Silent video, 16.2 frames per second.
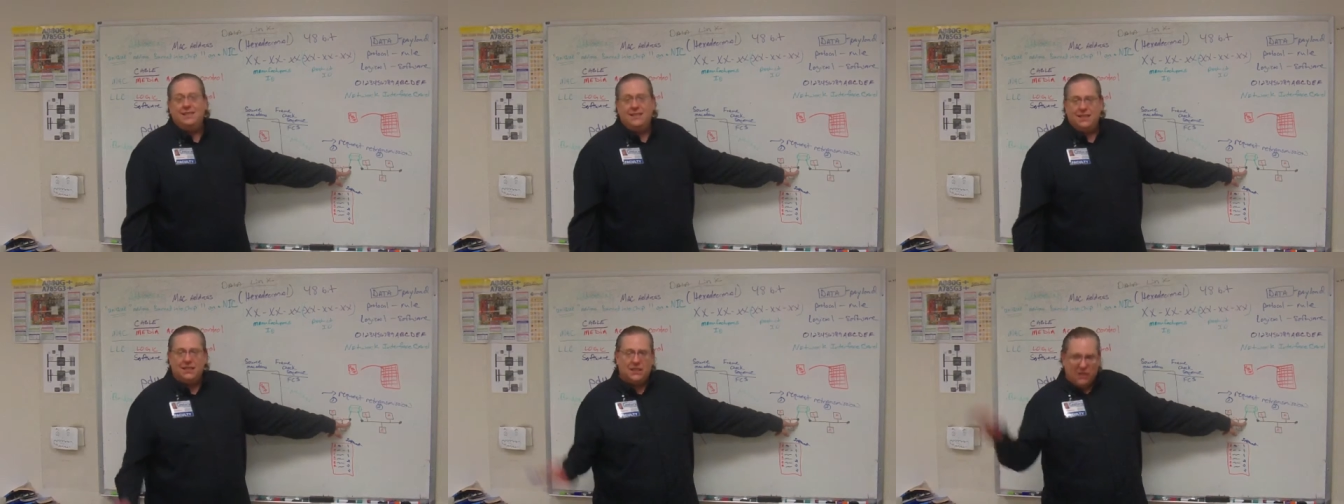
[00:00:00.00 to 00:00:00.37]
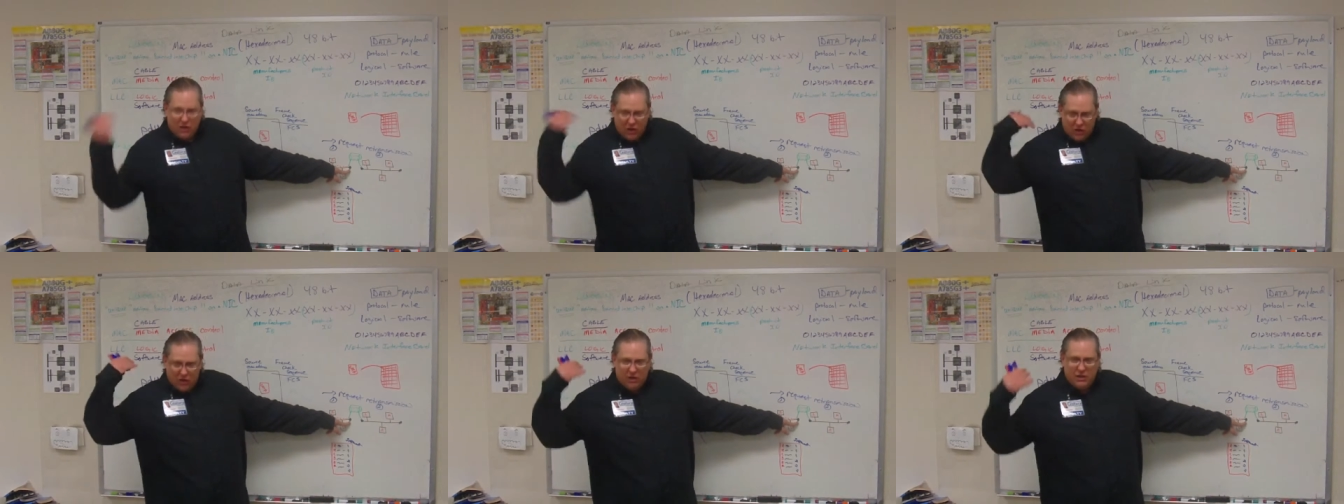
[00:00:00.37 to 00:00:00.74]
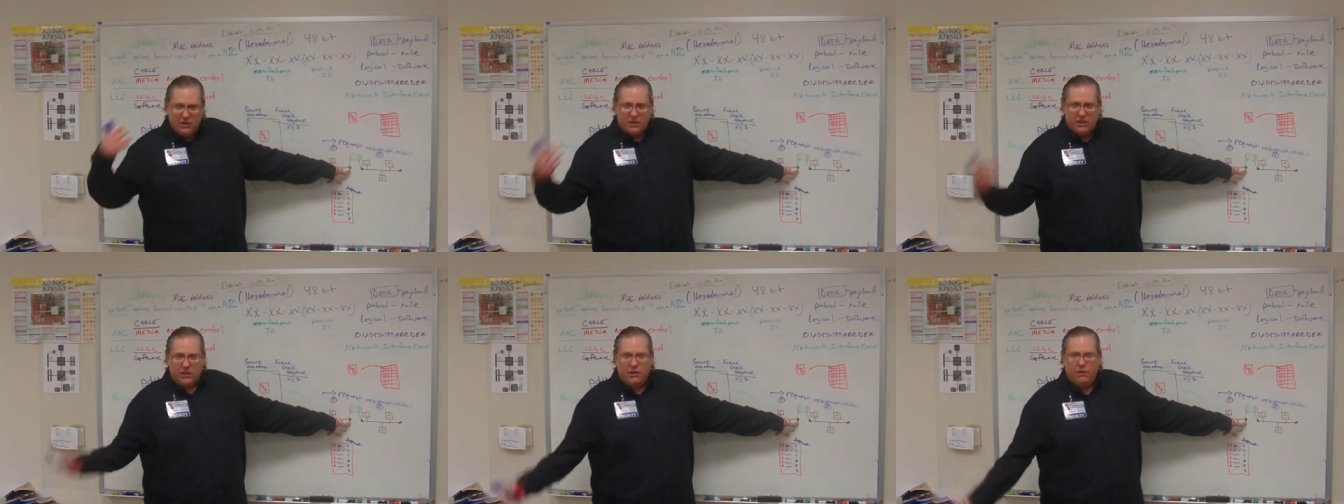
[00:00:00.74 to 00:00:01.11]

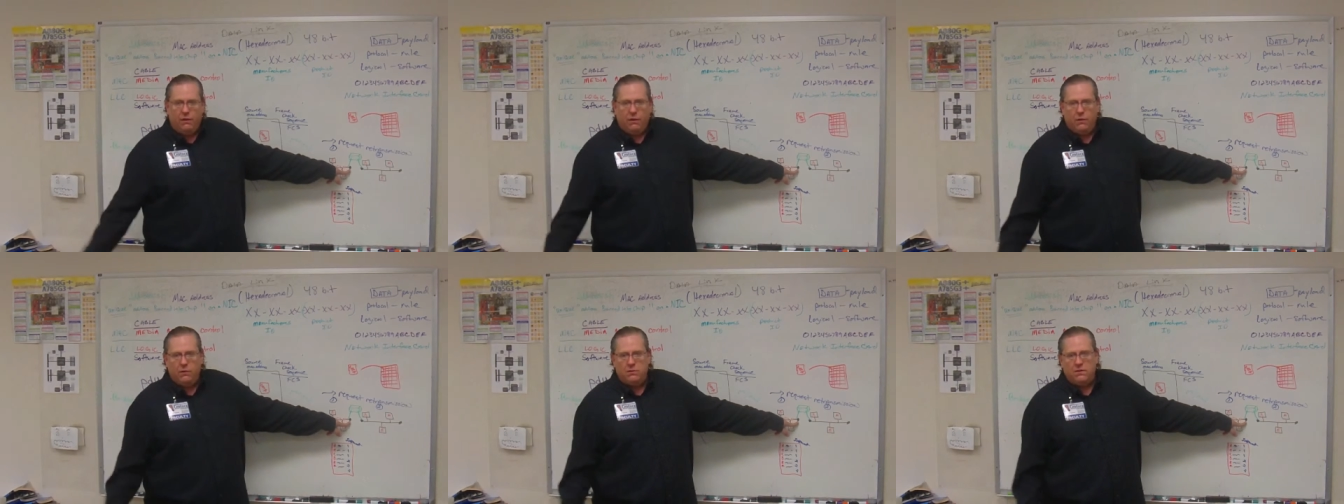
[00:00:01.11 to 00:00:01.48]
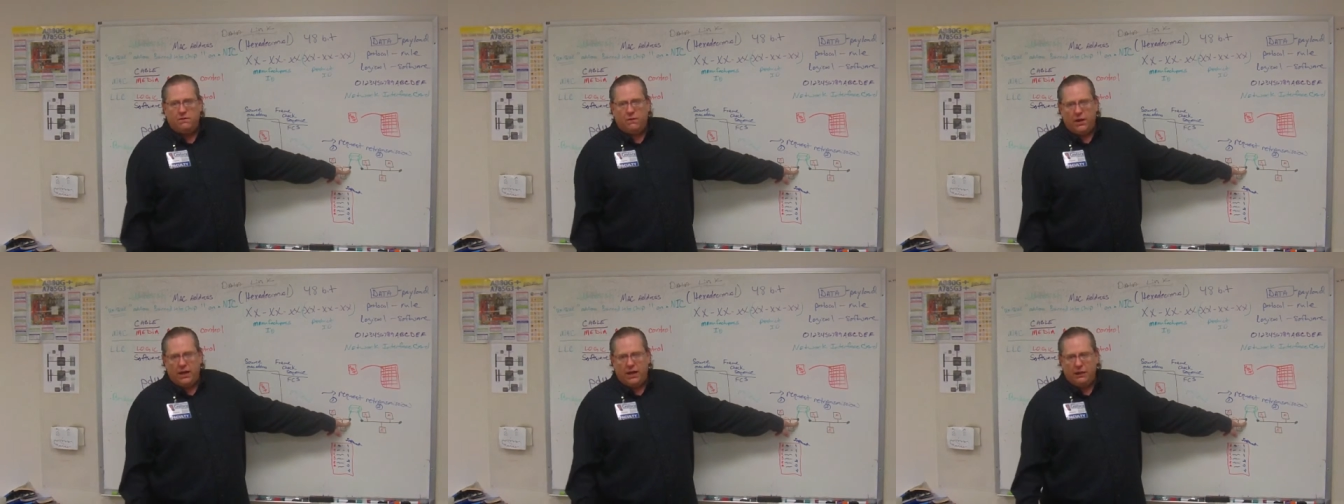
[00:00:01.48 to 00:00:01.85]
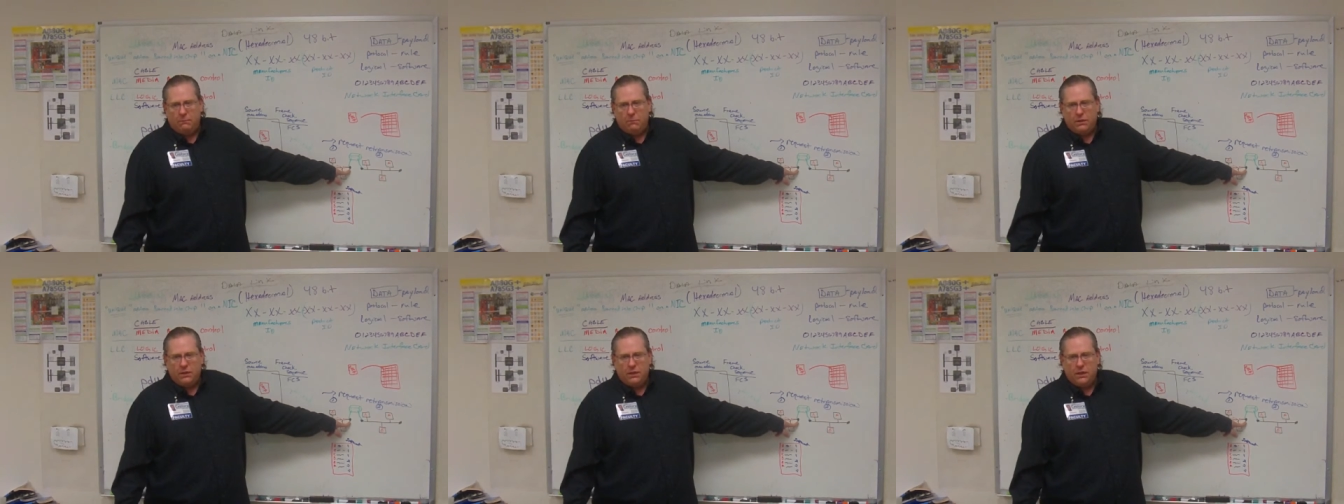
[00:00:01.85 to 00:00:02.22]
discards those frames.
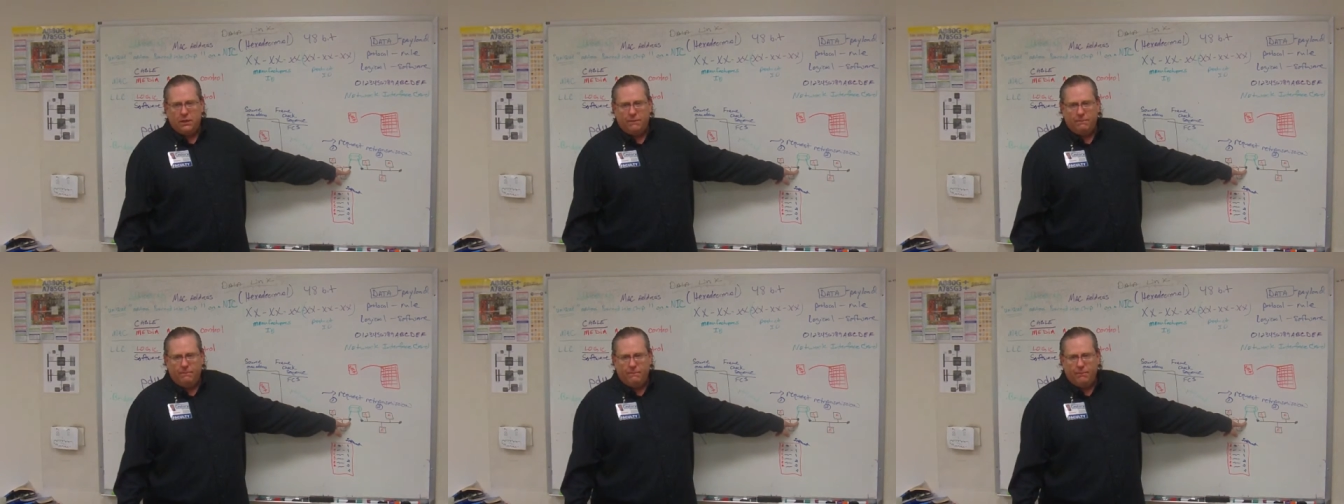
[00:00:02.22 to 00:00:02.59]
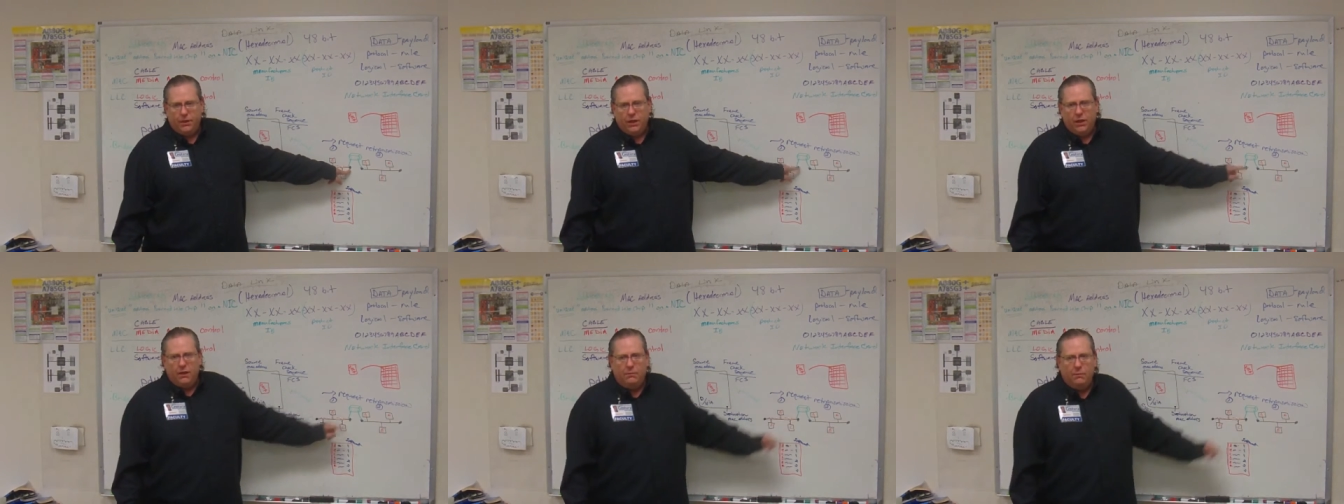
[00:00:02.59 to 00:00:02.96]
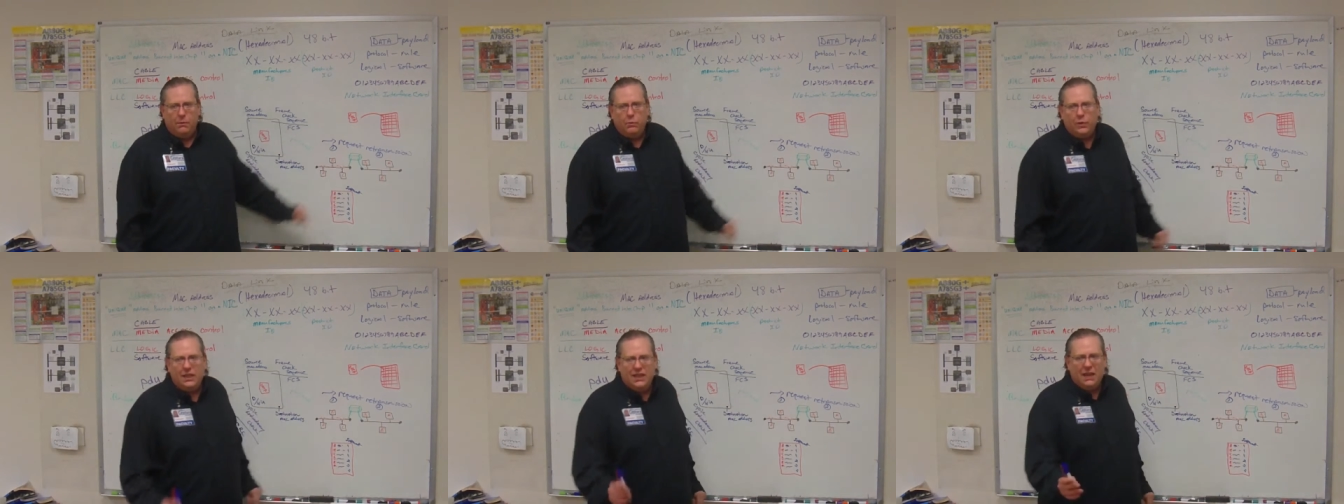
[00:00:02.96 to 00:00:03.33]

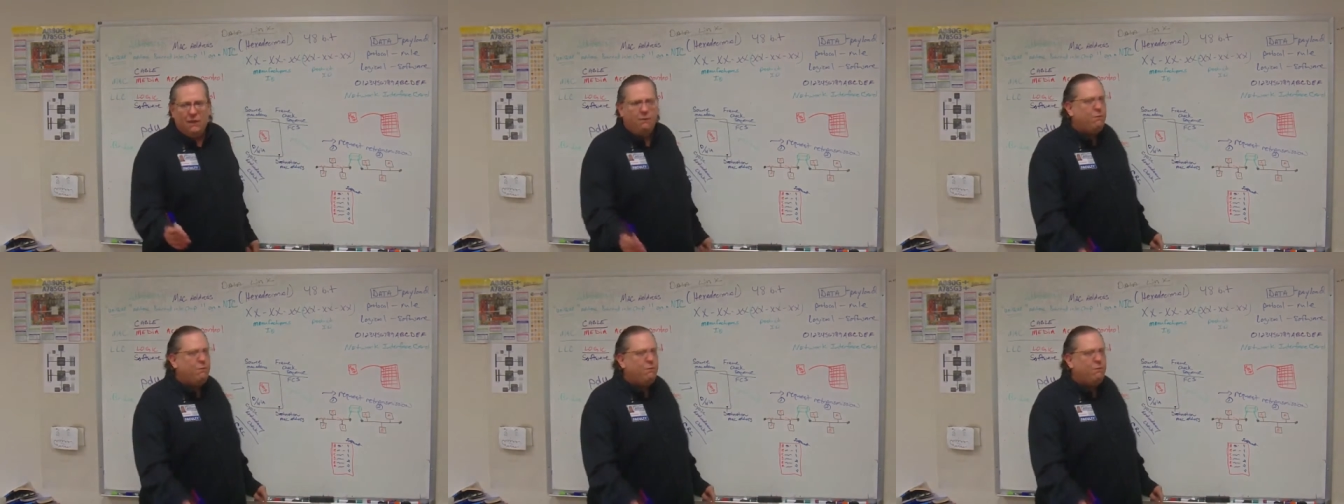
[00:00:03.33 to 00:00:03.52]
Remember, we say